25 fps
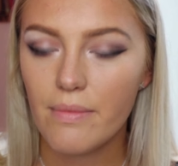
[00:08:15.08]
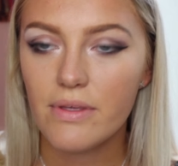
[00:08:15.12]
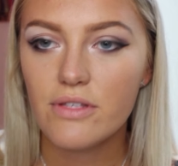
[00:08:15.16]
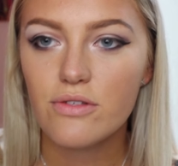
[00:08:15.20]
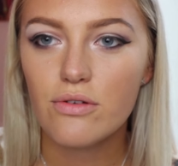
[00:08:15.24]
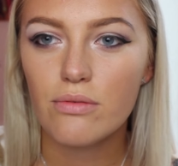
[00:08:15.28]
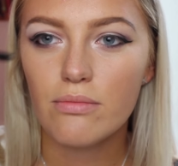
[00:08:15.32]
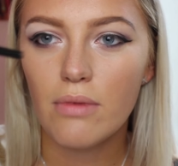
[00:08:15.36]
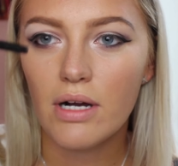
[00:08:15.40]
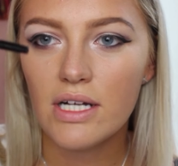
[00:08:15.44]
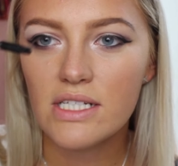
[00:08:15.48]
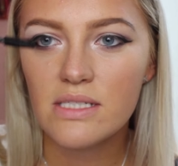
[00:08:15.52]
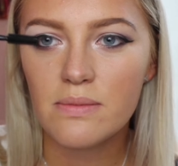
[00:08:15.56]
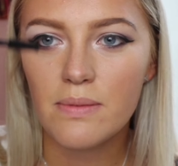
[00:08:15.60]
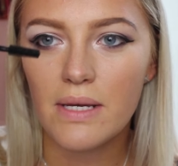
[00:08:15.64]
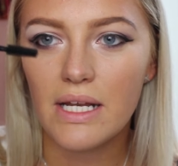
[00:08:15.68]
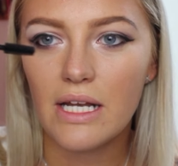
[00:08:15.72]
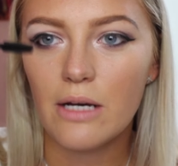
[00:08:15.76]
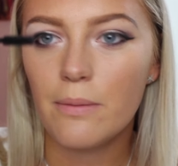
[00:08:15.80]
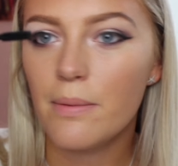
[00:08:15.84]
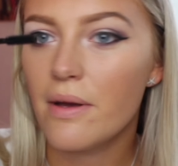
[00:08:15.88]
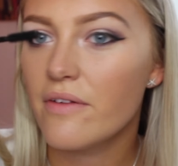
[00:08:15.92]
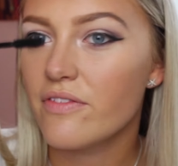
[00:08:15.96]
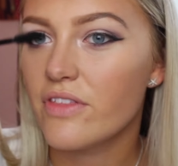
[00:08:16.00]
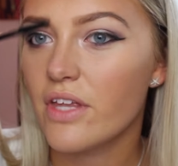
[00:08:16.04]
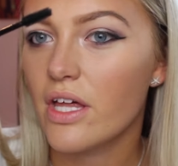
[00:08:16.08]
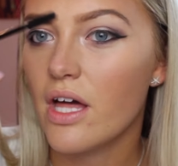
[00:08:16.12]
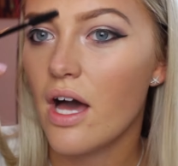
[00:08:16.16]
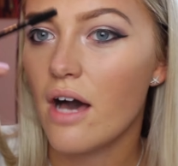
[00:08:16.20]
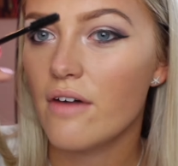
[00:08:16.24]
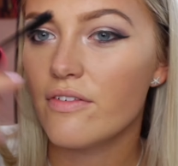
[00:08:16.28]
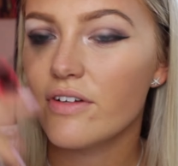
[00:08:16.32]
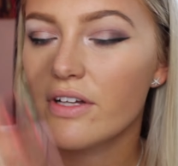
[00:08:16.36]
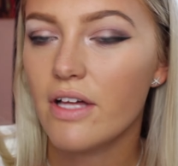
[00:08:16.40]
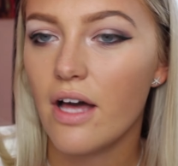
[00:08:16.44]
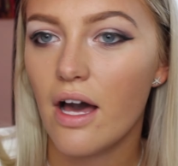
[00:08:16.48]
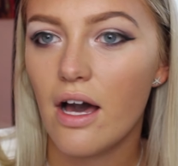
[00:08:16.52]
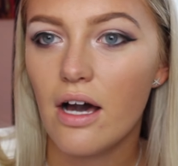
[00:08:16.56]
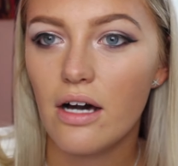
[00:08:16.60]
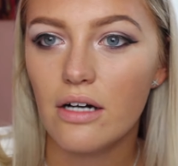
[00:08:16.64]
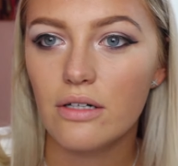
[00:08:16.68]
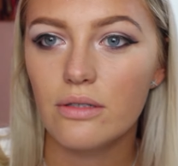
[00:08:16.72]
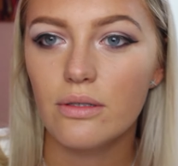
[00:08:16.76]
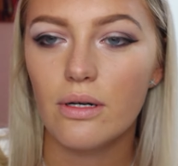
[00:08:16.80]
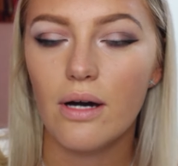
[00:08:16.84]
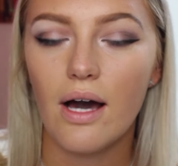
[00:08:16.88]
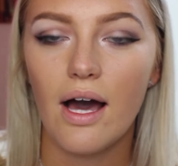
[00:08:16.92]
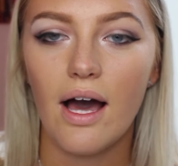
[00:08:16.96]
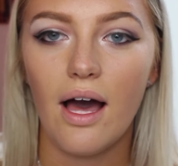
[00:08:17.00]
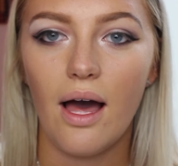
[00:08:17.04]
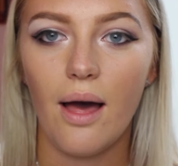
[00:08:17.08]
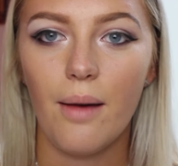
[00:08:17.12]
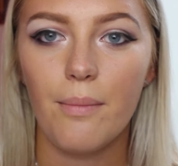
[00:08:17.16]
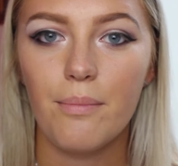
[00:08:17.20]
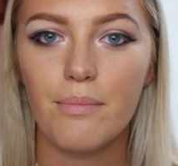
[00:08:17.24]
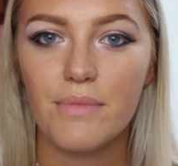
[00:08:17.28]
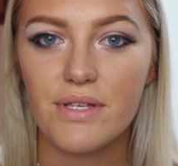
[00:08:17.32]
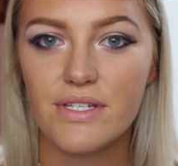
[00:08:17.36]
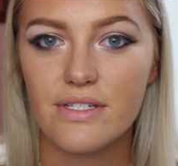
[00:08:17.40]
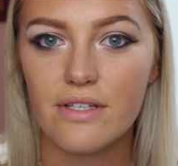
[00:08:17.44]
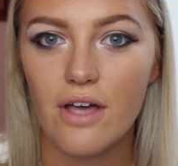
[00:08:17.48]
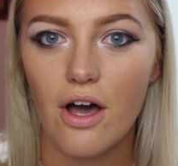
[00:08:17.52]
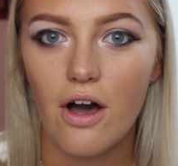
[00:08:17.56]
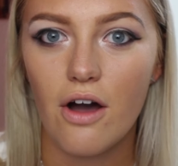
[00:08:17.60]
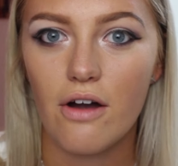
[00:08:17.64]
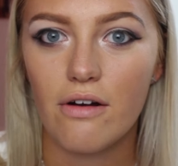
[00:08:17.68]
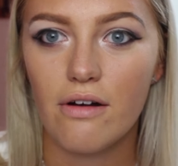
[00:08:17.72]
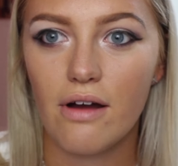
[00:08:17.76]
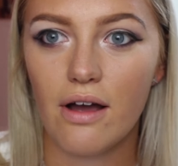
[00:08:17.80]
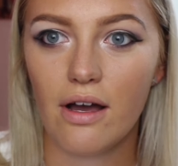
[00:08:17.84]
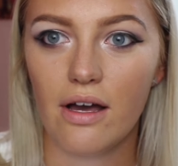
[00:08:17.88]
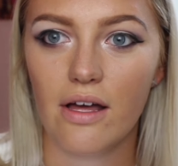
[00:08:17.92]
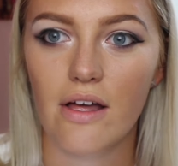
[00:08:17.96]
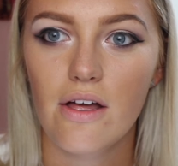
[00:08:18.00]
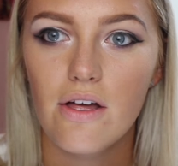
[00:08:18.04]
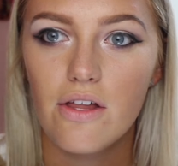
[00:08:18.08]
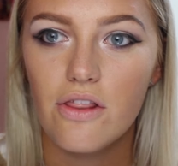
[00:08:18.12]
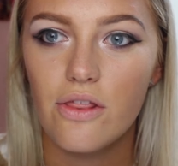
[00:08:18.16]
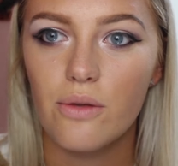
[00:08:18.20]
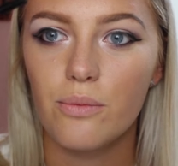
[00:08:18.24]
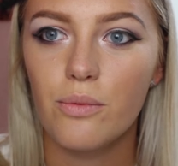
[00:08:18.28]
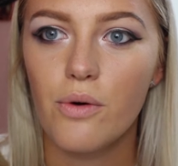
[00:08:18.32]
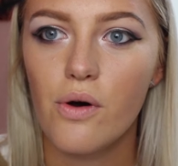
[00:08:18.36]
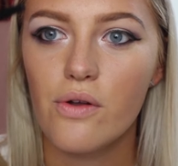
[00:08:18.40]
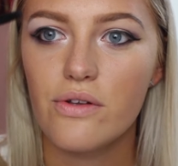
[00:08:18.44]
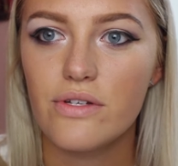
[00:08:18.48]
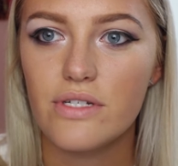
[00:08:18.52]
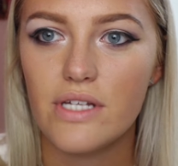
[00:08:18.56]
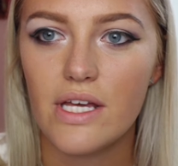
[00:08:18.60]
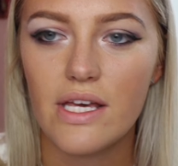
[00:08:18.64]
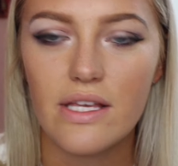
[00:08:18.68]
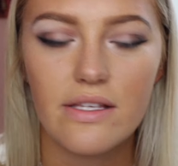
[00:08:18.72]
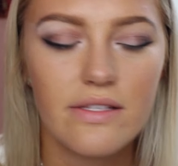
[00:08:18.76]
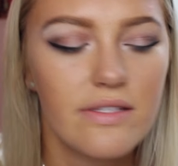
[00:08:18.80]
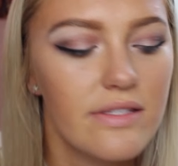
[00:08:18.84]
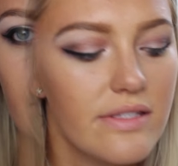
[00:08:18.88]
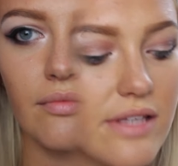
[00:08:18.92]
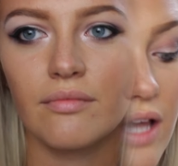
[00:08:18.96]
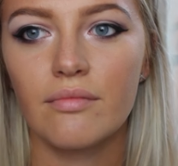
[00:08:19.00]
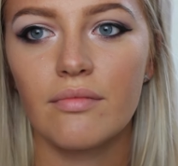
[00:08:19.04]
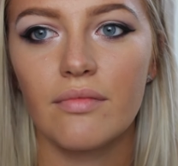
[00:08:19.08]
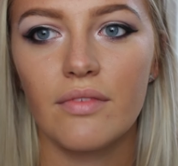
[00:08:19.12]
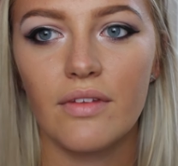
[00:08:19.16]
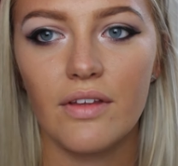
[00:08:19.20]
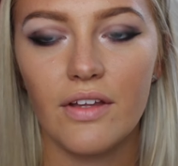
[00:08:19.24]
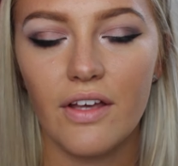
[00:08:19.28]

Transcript: It's reminded me a little bit of the CoverGirl mascara, the wand is, so.